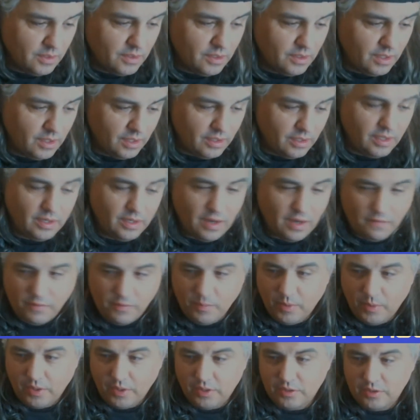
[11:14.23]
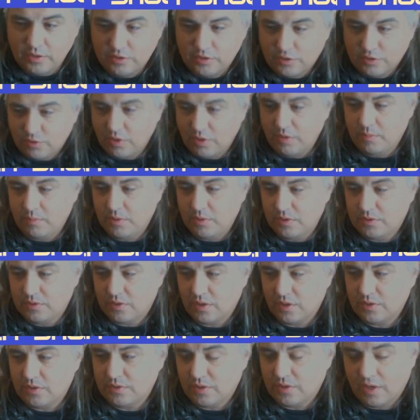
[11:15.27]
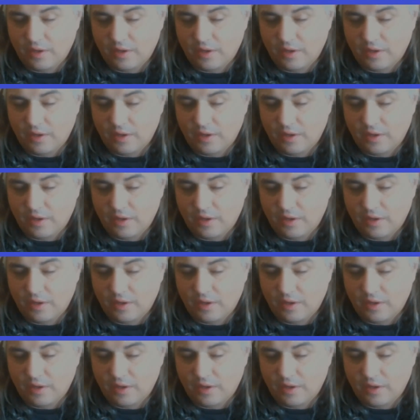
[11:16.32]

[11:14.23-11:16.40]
and everybody in the stream, he says,